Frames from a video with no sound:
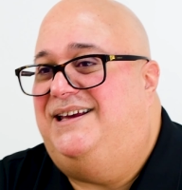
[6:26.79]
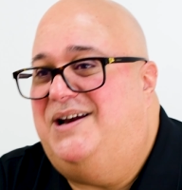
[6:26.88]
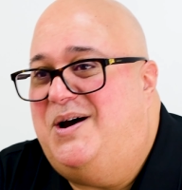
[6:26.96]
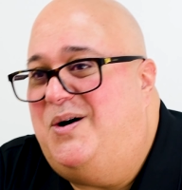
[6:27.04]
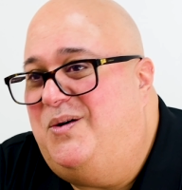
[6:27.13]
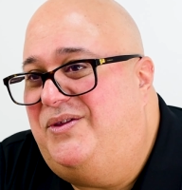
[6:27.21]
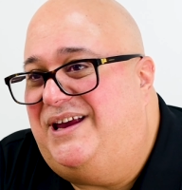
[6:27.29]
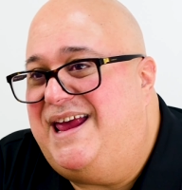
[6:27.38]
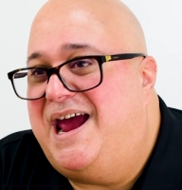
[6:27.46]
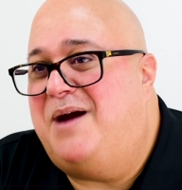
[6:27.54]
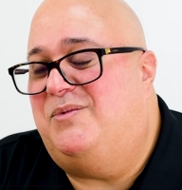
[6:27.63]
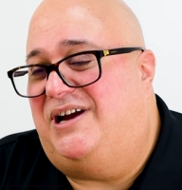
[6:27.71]
you know, the
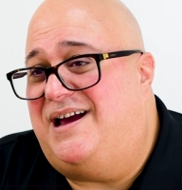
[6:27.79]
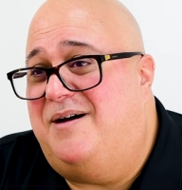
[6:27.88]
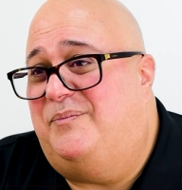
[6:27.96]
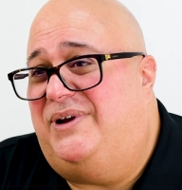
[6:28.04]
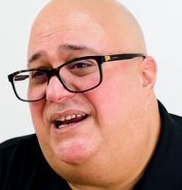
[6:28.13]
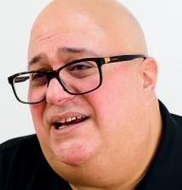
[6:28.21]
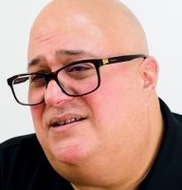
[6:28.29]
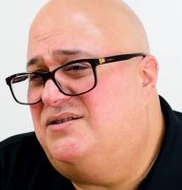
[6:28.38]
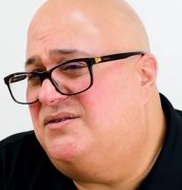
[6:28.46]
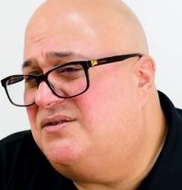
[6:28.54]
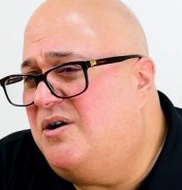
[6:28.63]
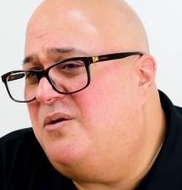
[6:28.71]
camera company and
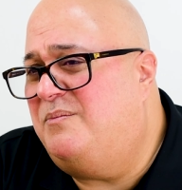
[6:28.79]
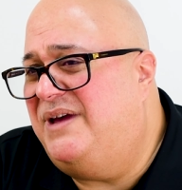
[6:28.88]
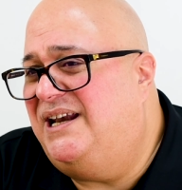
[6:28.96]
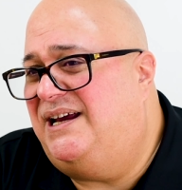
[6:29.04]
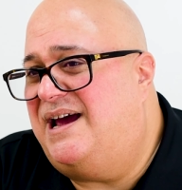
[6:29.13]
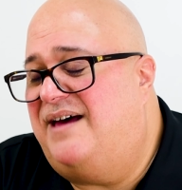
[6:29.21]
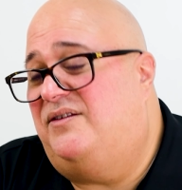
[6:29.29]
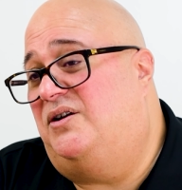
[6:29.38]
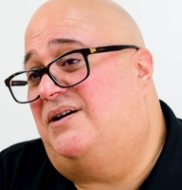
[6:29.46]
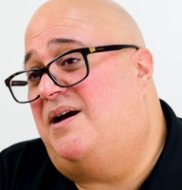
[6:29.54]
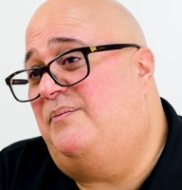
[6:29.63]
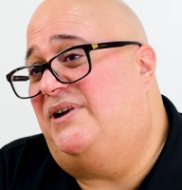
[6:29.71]
so many
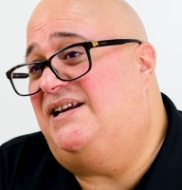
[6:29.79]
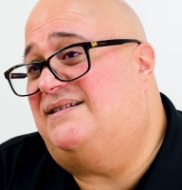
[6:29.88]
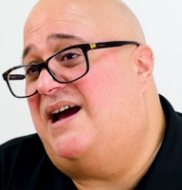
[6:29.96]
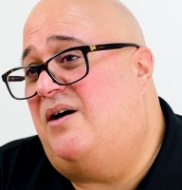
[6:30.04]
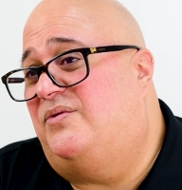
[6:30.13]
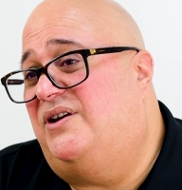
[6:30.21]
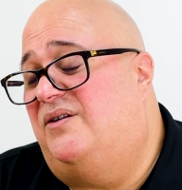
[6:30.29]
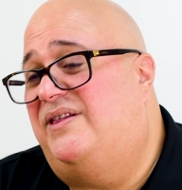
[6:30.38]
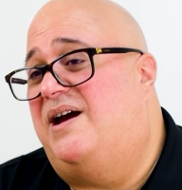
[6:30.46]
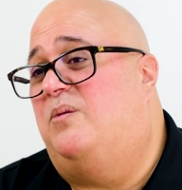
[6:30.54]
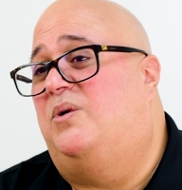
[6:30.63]
other companies out there that